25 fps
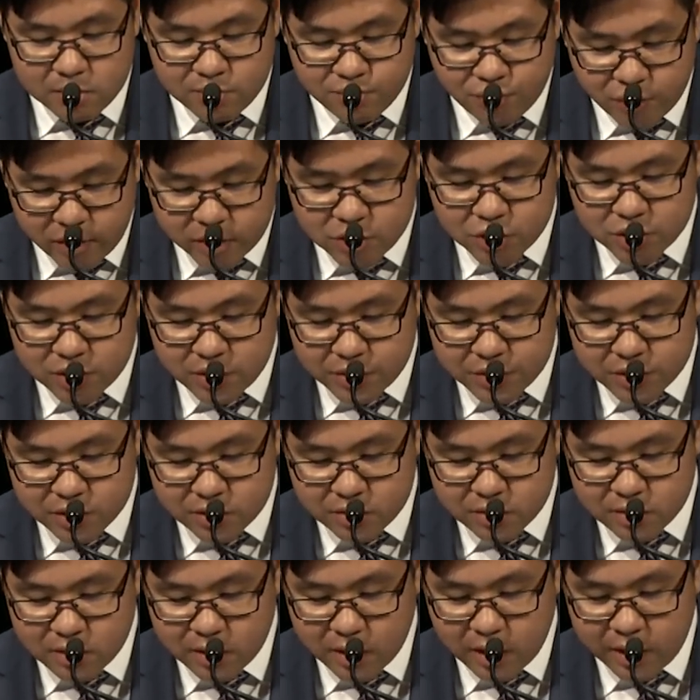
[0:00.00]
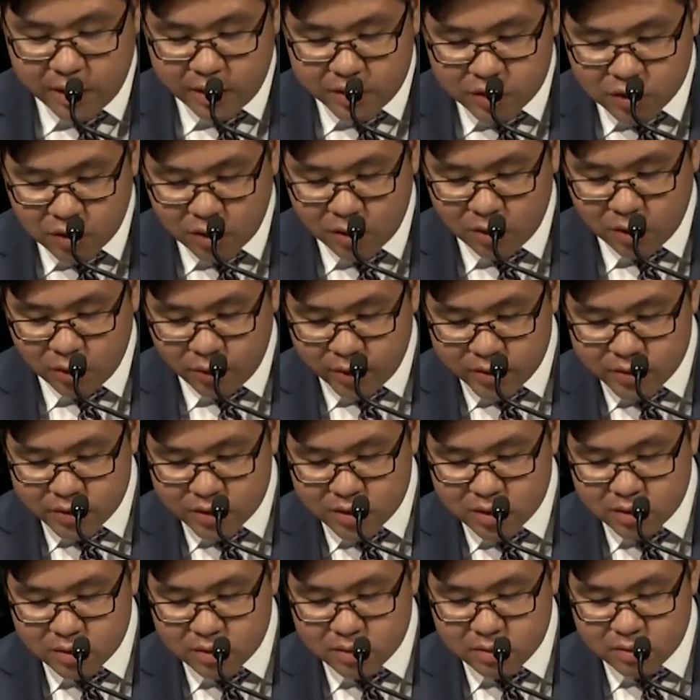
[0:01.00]
Prejudice and
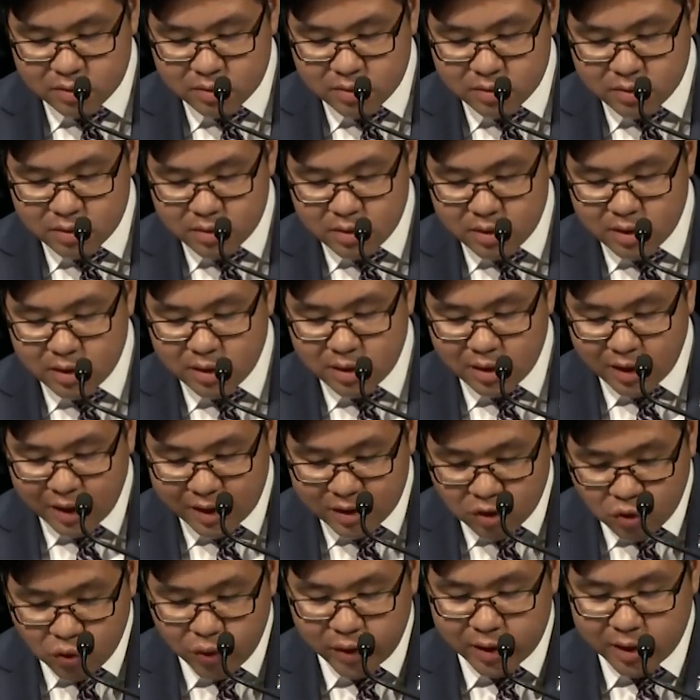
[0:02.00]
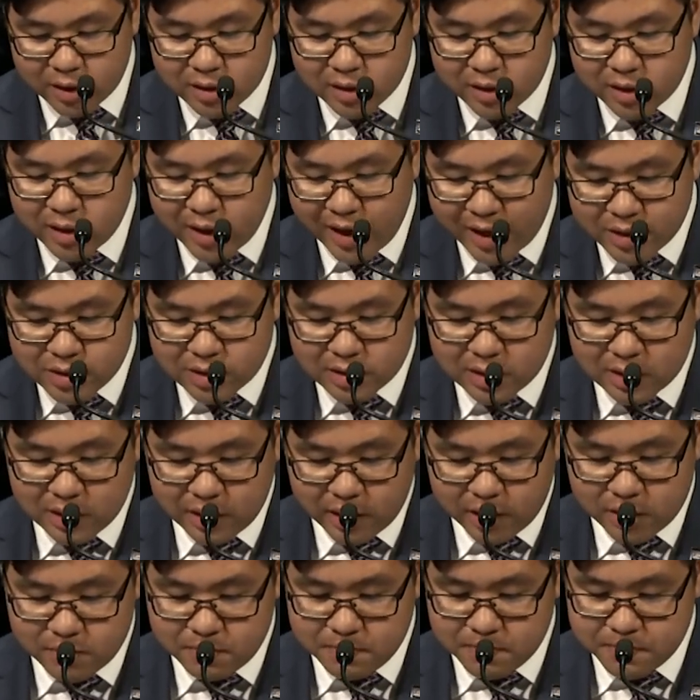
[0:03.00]
intolerance can quickly
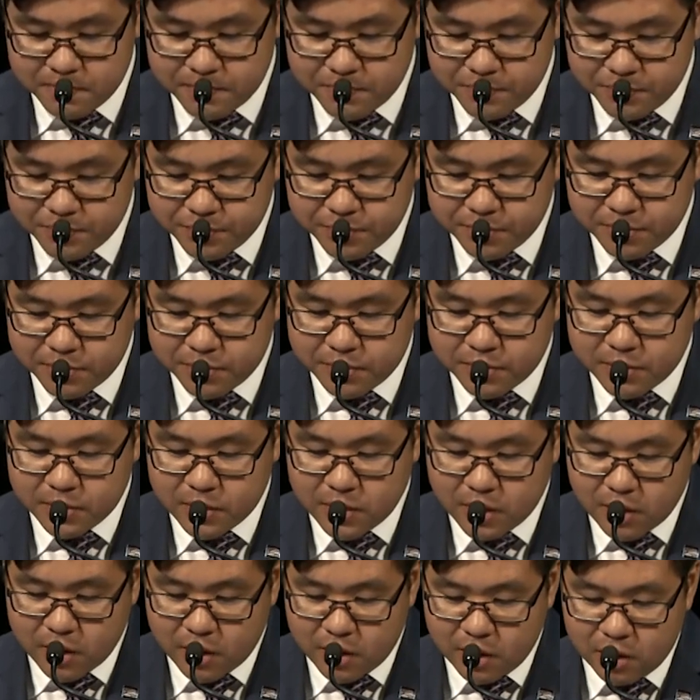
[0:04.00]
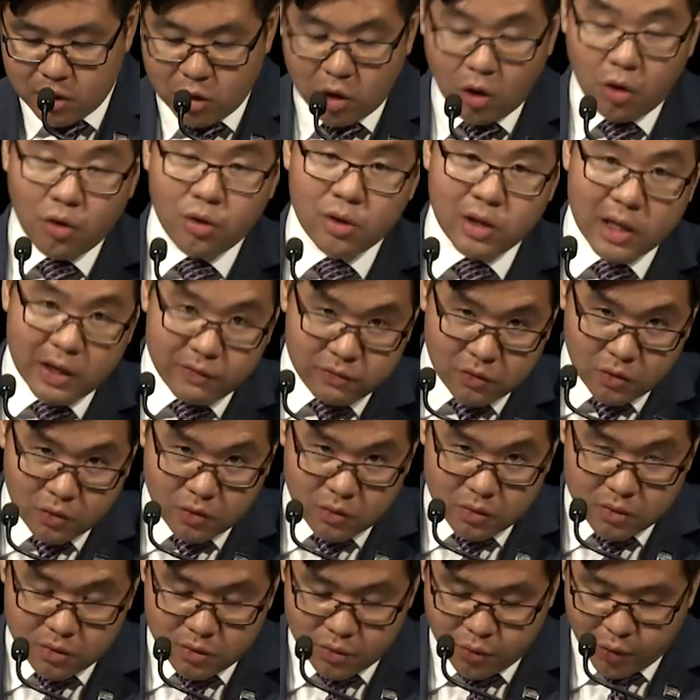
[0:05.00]
escalate. Low
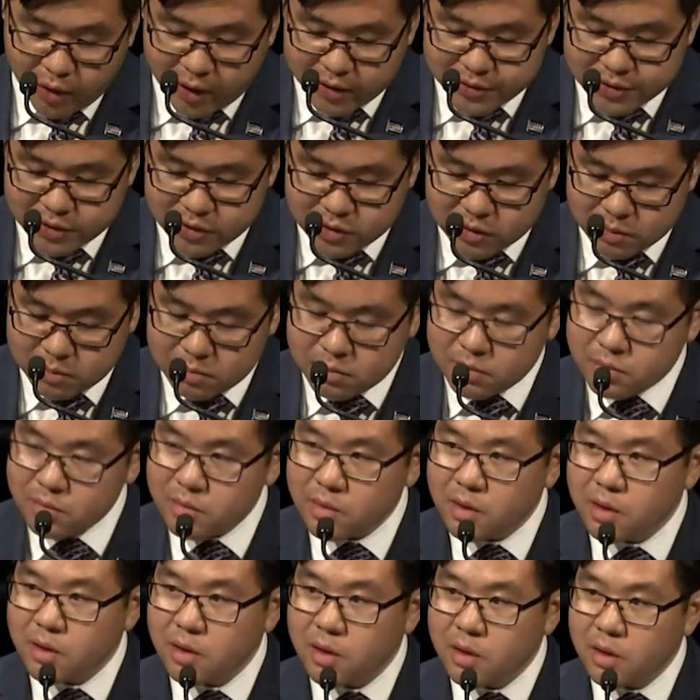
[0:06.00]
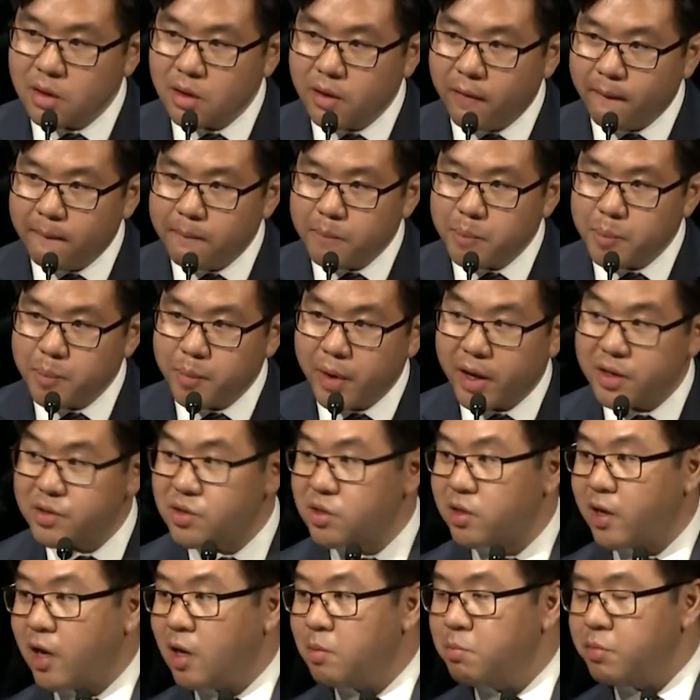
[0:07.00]
level racism may
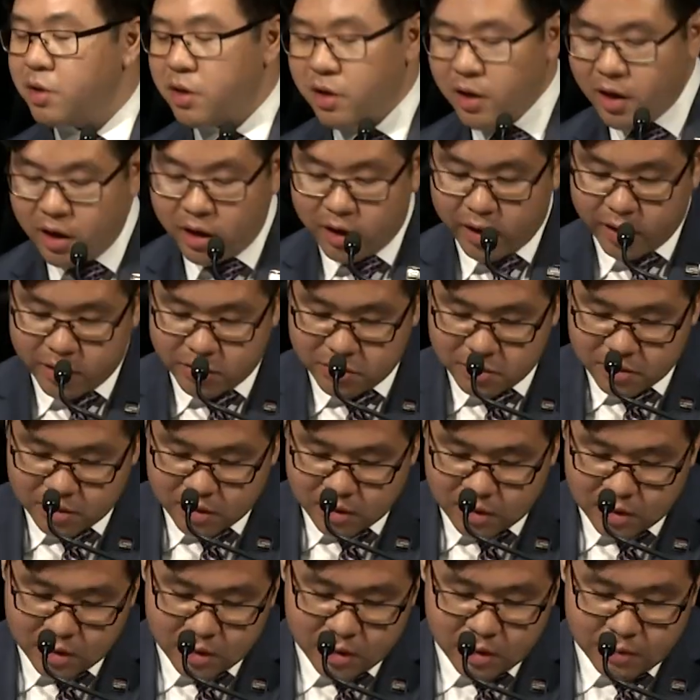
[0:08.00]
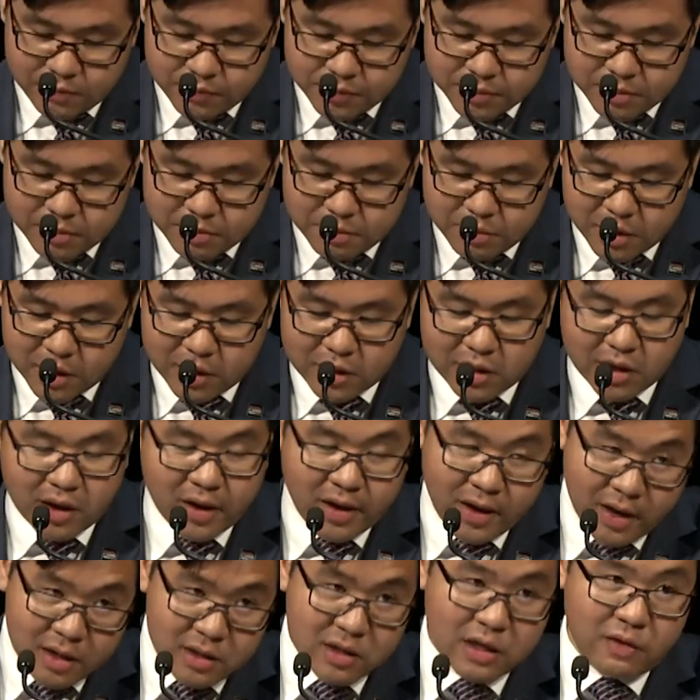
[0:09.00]
sound benign, but it
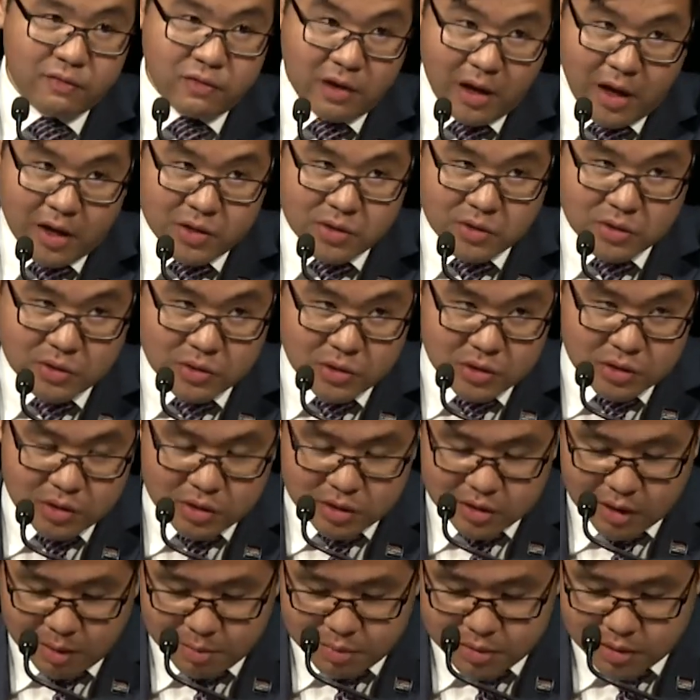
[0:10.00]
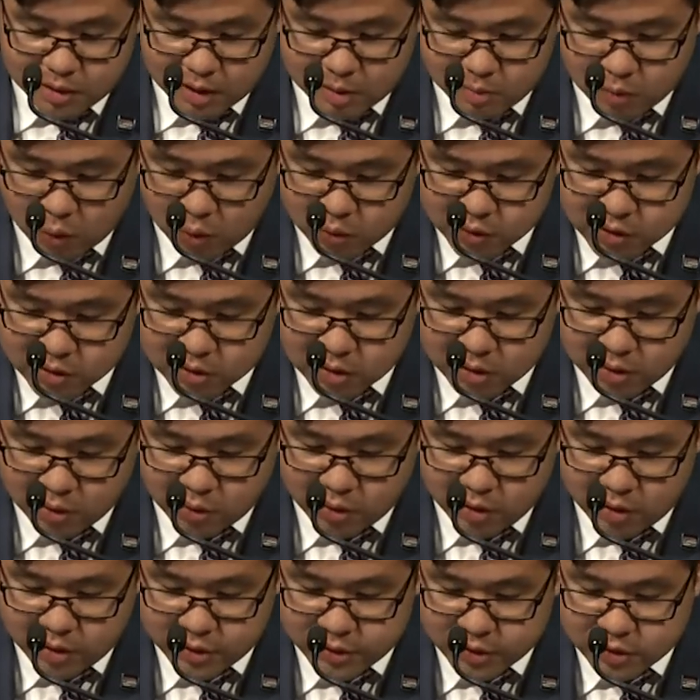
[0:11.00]
can give license to something more
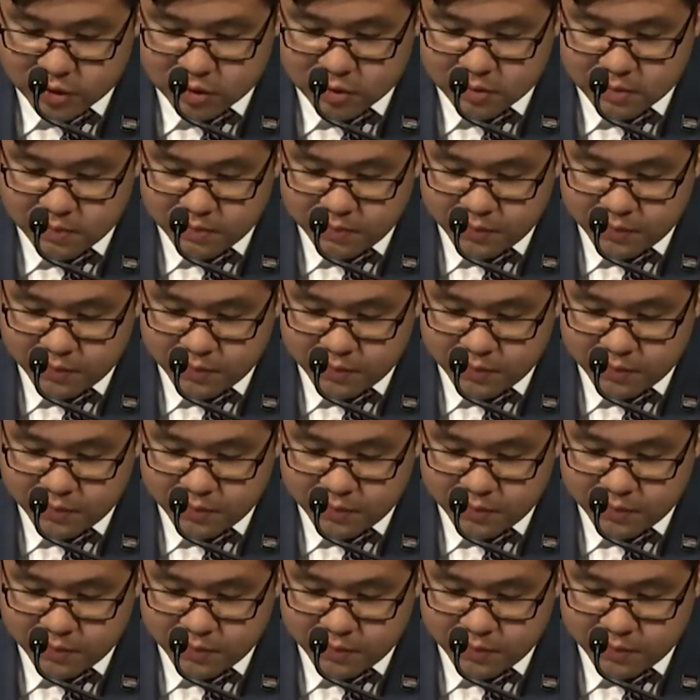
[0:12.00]
serious.